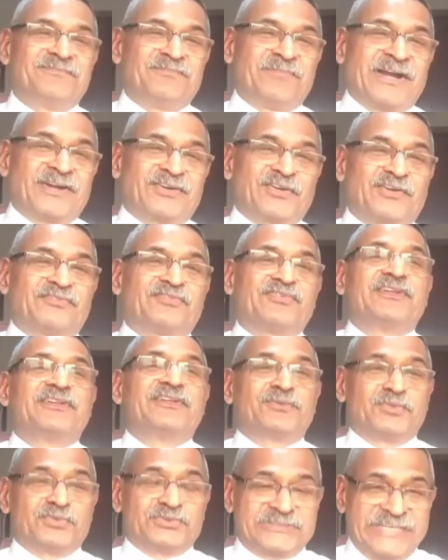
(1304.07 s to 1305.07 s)

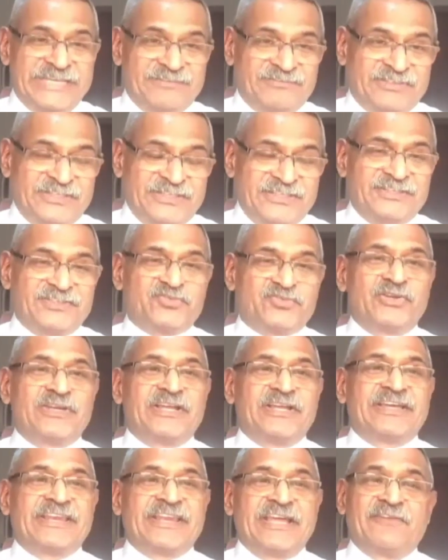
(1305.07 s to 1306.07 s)
to save the
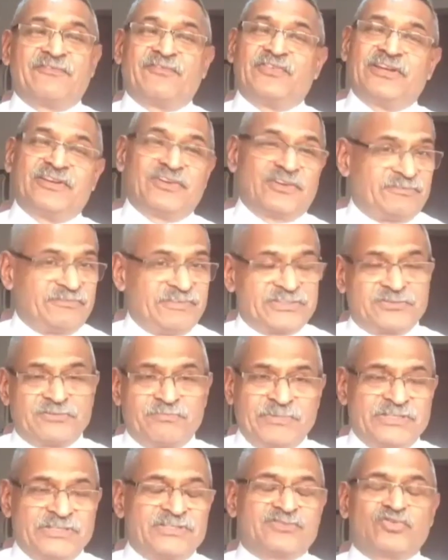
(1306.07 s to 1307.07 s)
Srinagar airfield on
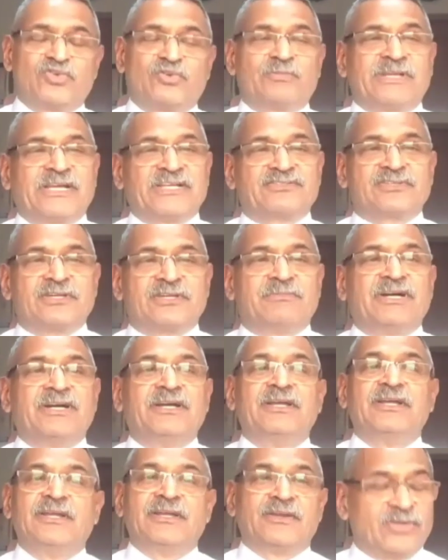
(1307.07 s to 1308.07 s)
which Major Somnath
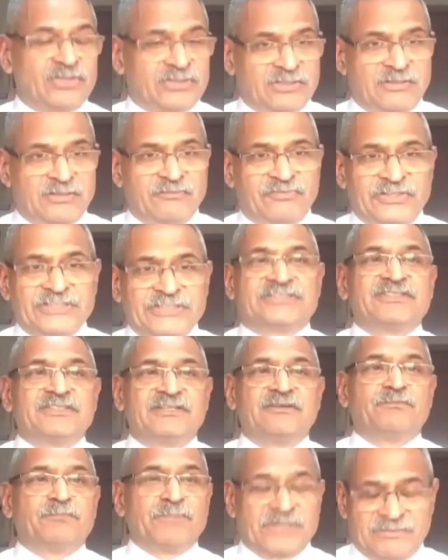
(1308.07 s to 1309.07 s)
Sharma got the
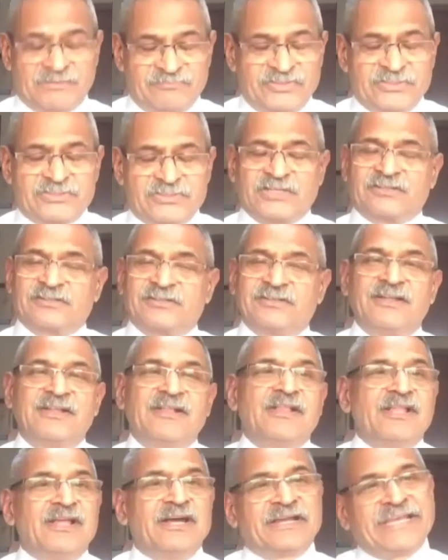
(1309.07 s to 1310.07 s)
first Paramvir Chakra.
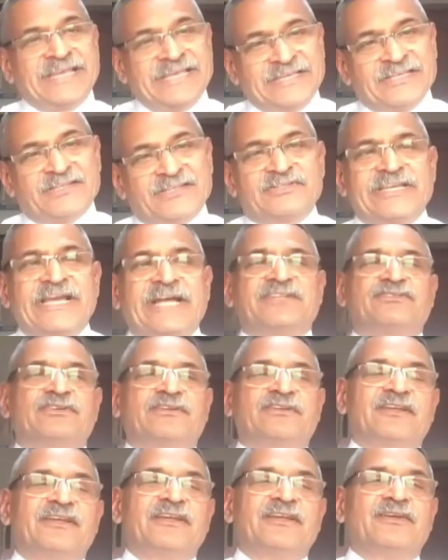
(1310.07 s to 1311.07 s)
Again, in
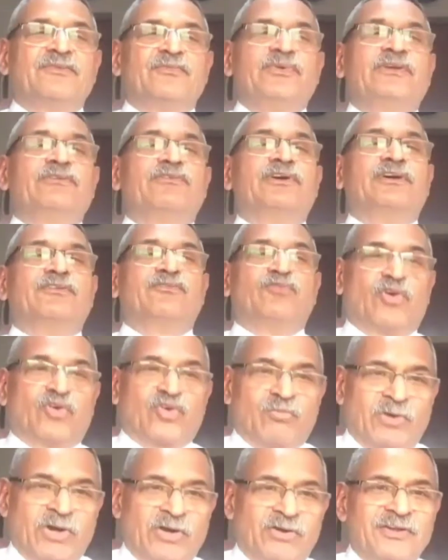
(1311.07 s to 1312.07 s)
Siachen, we were
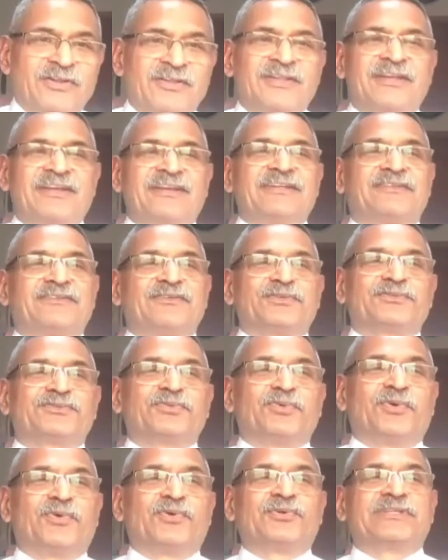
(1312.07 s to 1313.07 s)
Fokumau. It
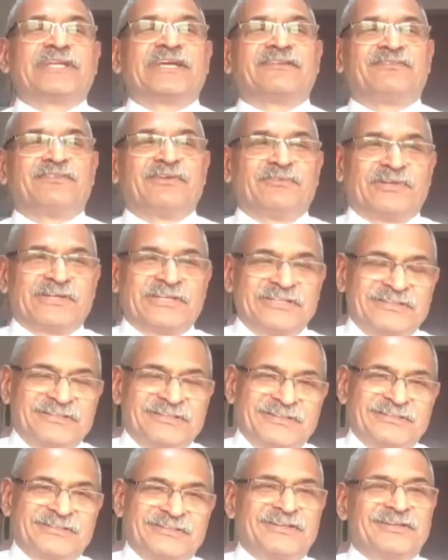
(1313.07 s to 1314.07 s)
was so that we were
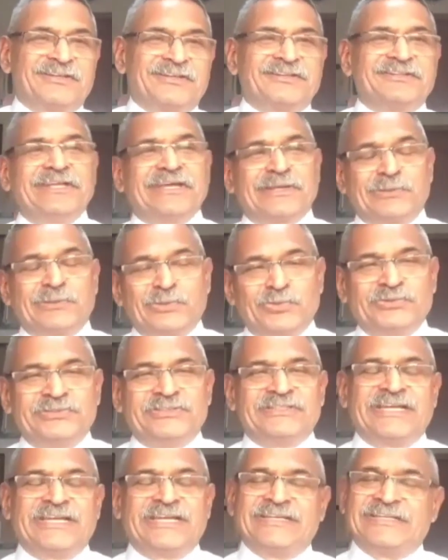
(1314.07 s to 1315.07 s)
in
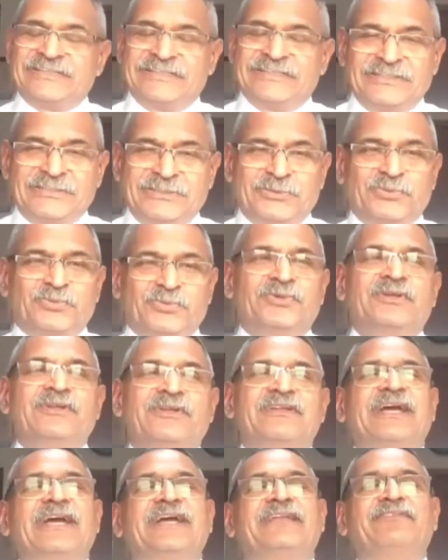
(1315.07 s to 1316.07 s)
Dehradun in 1982,
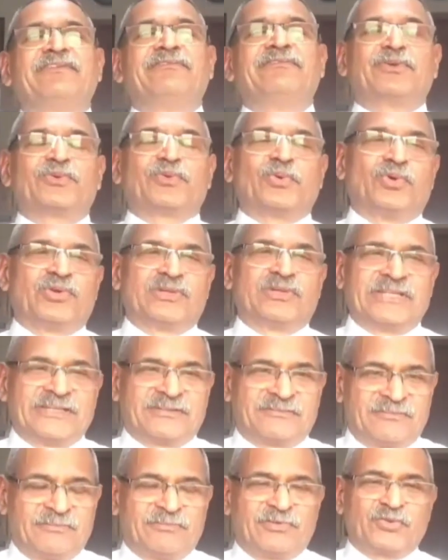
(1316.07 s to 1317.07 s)
and we were told
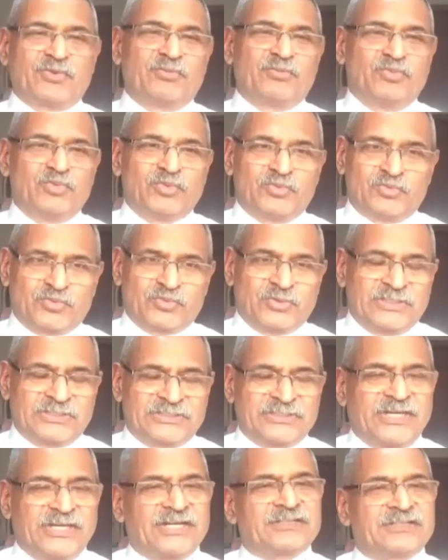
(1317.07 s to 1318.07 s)
that we were to move to
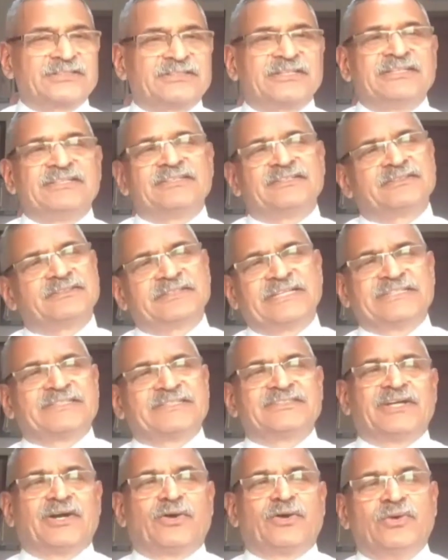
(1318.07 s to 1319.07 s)
Ladakh, and
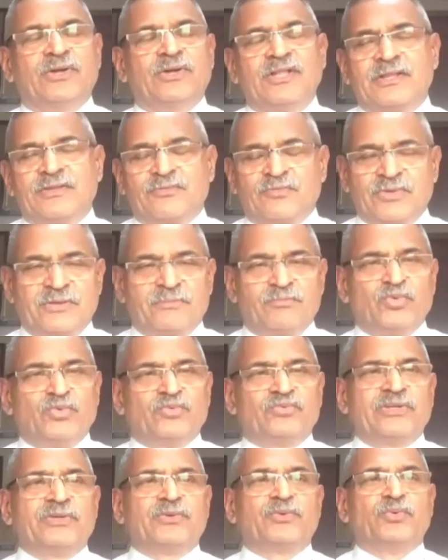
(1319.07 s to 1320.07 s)
that is how we
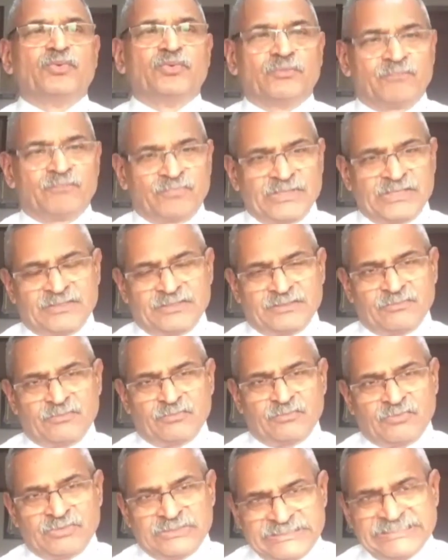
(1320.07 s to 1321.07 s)
moved into
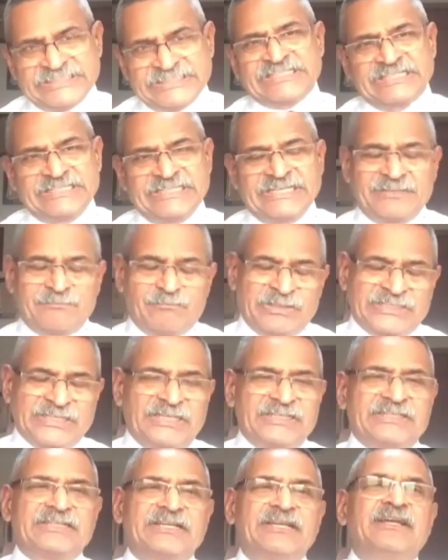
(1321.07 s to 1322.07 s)
initially at
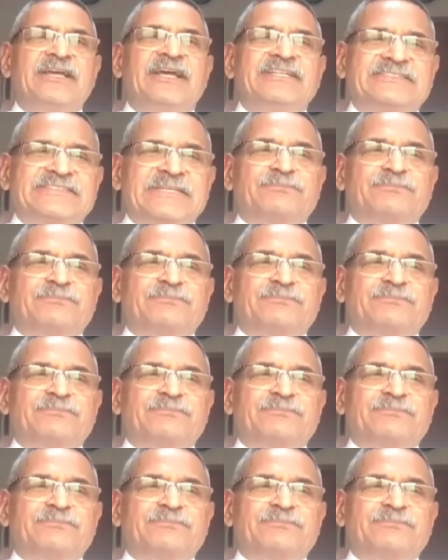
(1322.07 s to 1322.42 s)
Patalik and